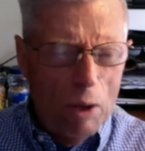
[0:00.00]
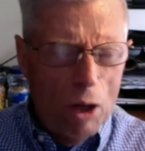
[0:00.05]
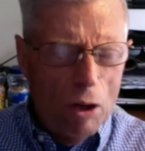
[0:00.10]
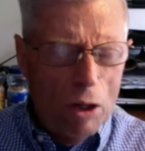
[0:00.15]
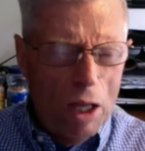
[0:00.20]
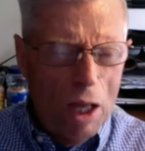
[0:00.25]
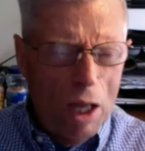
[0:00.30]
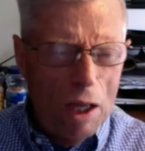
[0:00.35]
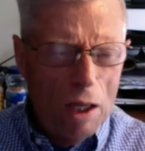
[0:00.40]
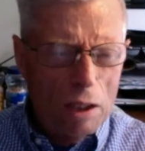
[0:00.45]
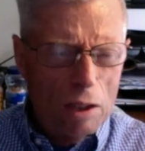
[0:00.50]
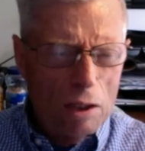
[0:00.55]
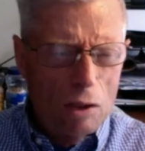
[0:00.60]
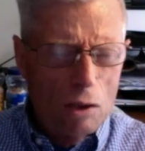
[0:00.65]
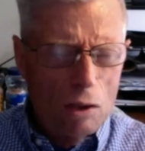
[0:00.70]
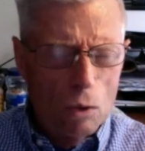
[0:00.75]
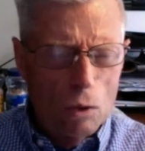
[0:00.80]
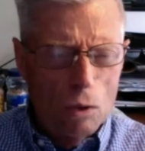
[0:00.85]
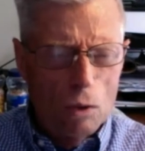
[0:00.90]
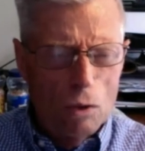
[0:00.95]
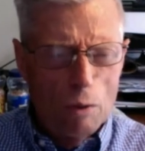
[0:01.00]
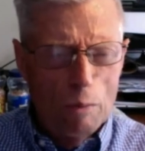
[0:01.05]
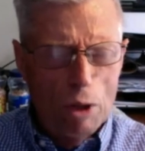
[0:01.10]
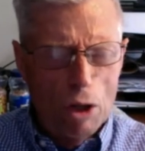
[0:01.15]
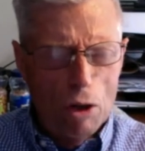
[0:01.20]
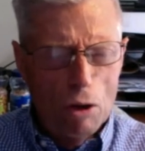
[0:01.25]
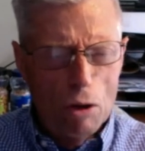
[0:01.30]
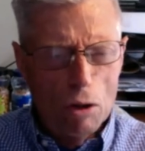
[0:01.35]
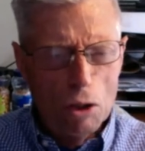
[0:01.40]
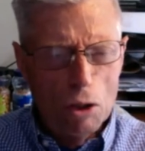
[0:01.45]
Manhattan or the
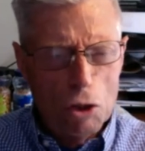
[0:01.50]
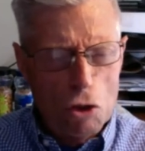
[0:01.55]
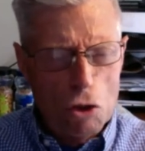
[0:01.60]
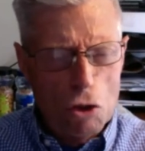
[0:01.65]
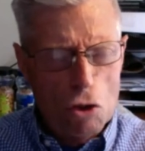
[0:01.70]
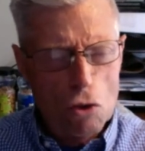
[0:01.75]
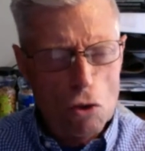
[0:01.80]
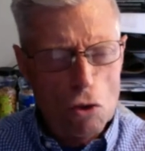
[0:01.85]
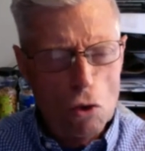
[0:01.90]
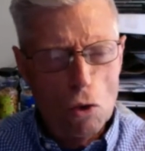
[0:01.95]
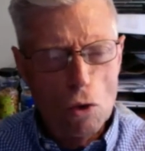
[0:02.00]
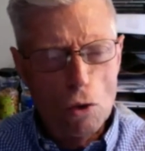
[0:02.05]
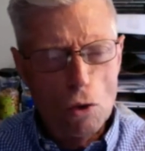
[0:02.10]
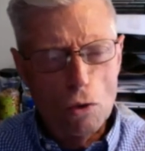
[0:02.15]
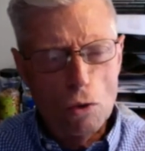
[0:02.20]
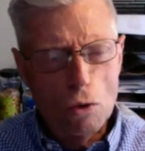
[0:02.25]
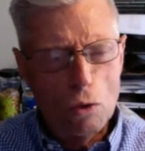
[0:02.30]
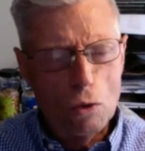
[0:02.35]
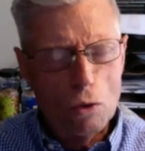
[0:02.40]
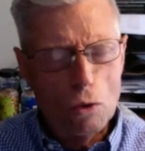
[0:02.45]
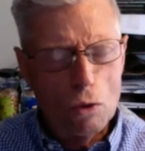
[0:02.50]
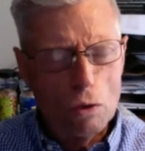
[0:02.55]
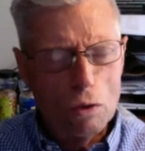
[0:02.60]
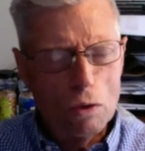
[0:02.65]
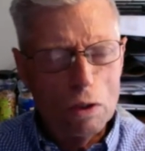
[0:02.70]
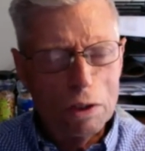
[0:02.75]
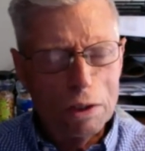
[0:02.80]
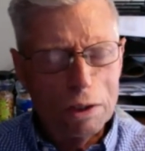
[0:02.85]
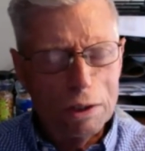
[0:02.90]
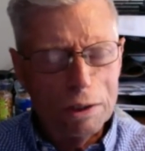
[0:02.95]
Maryland shore
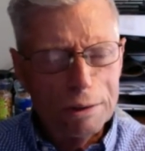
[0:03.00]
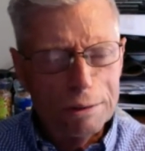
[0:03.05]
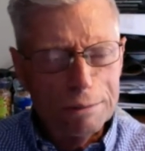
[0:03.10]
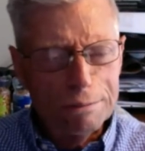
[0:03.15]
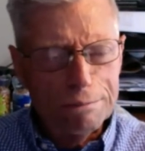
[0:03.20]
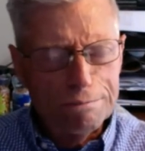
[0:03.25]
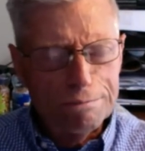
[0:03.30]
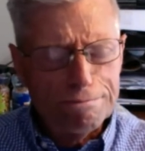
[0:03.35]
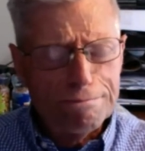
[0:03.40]
or,